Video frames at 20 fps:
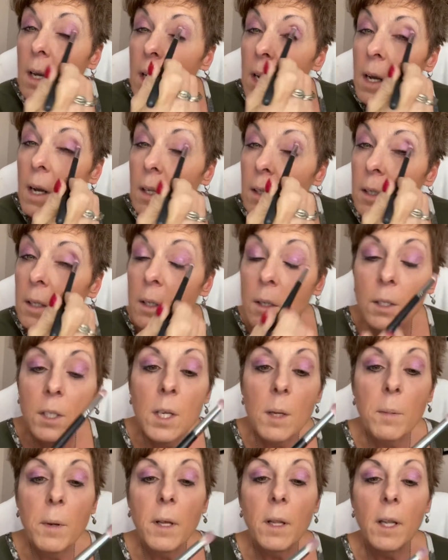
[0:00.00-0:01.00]
A little
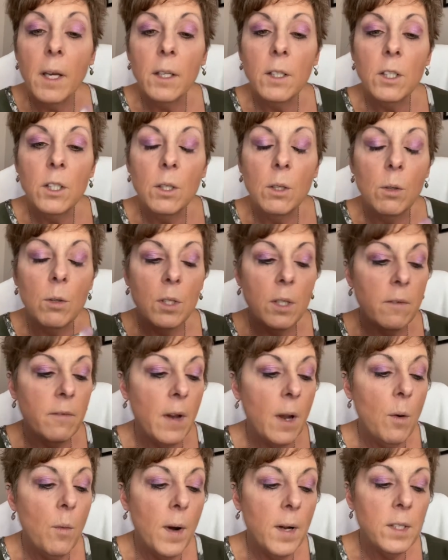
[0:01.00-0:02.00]
tip I like to use, if
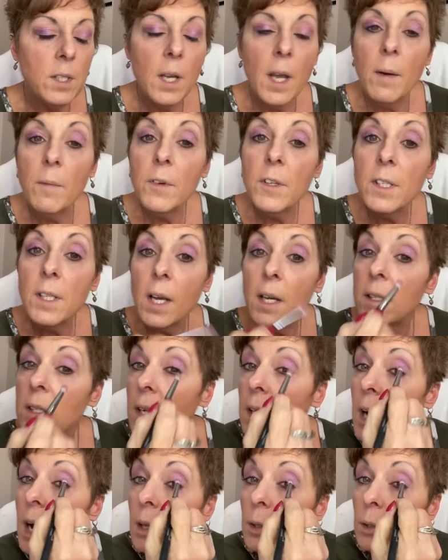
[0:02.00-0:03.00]
I want to emphasize
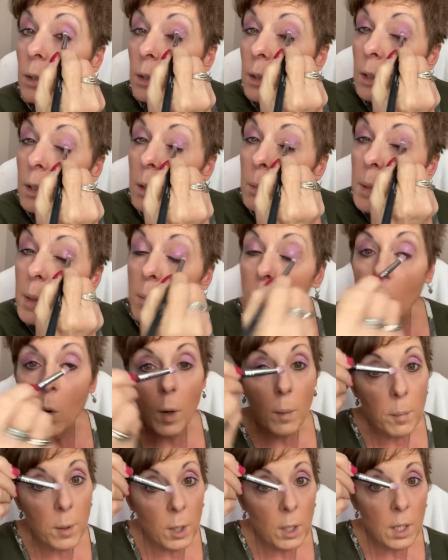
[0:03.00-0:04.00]
that color a little bit more,
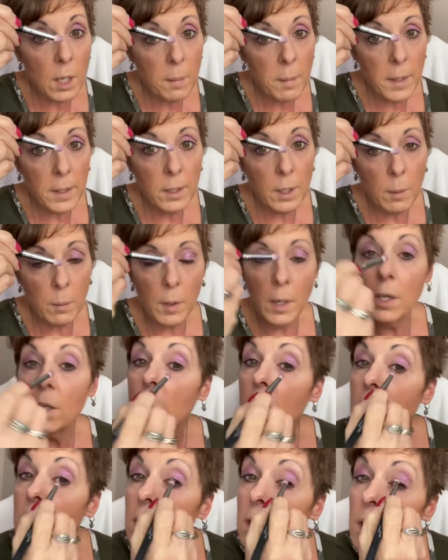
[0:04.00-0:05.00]
pull up on your
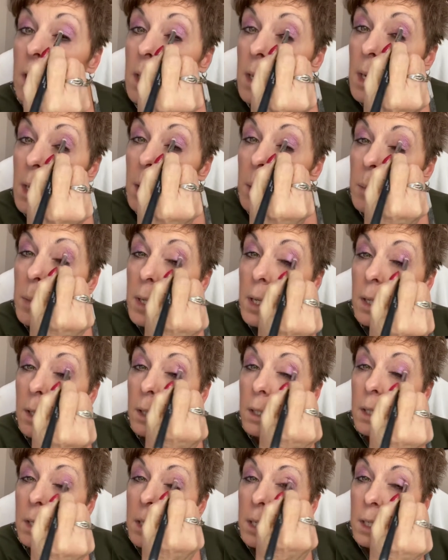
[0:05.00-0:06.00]
brush. Be a
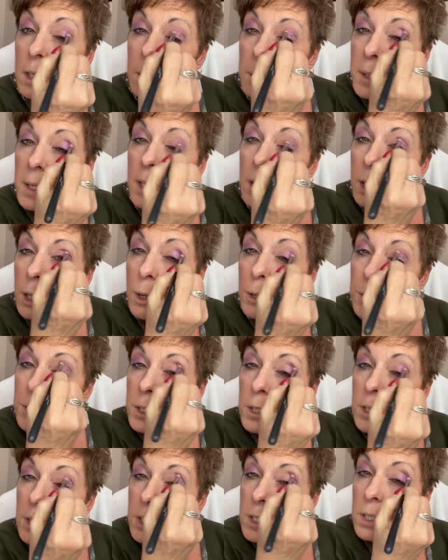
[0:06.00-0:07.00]
little bit
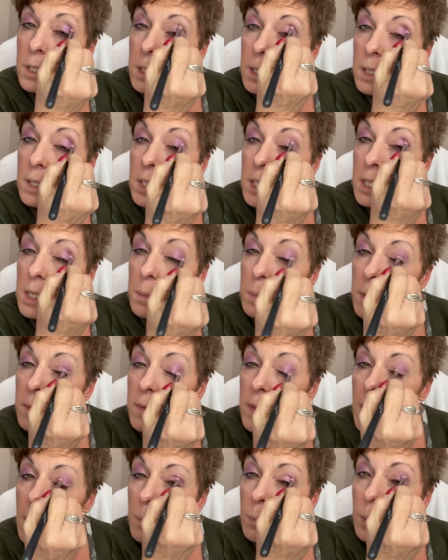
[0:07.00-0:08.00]
closer to the tip of
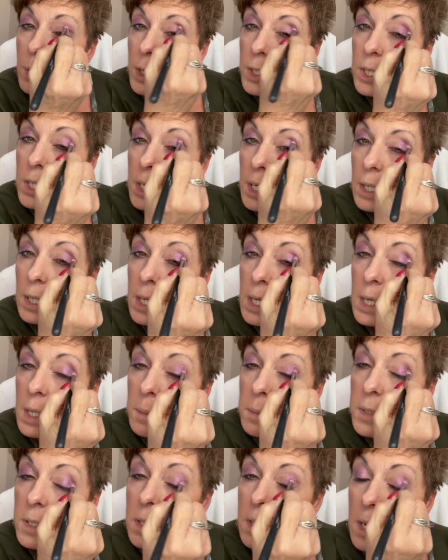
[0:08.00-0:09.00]
that brush, and it
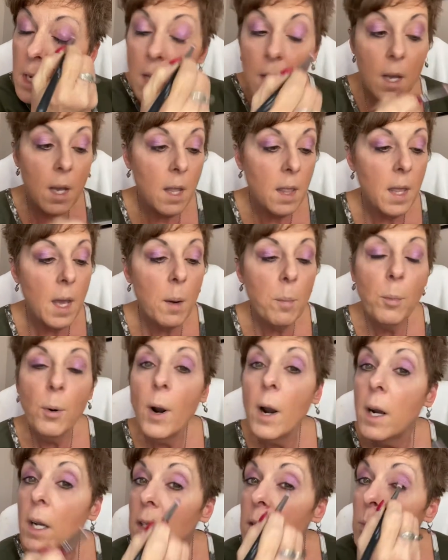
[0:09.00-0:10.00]
keeps that
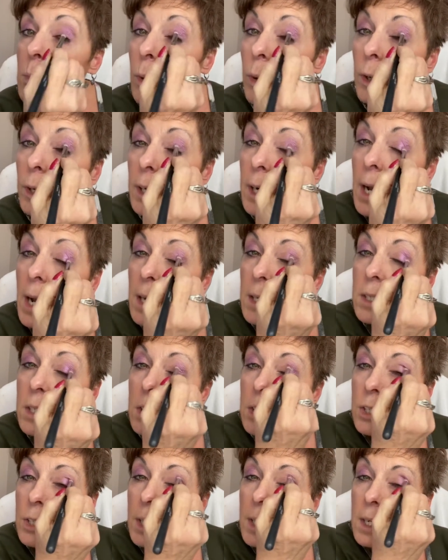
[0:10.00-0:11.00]
product more
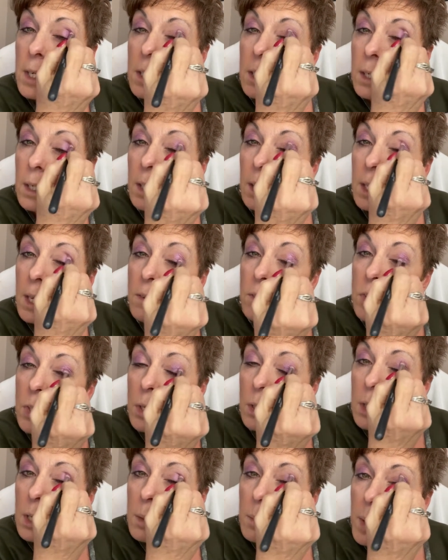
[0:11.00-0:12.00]
concentrated, and it gives you a
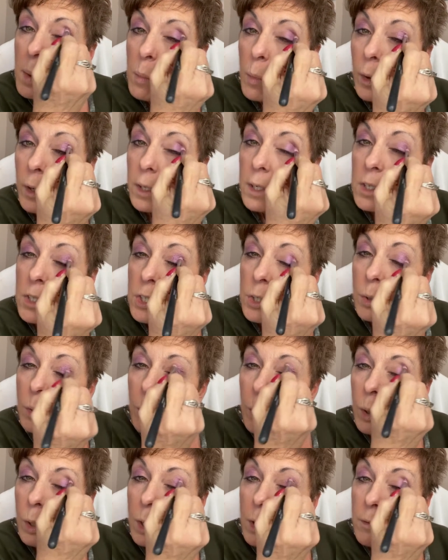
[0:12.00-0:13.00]
little bit more
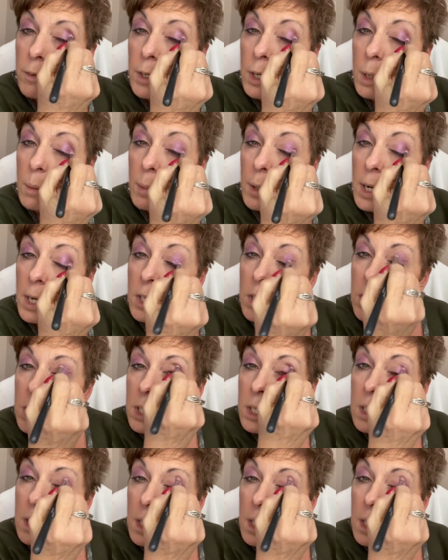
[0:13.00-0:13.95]
control over your brush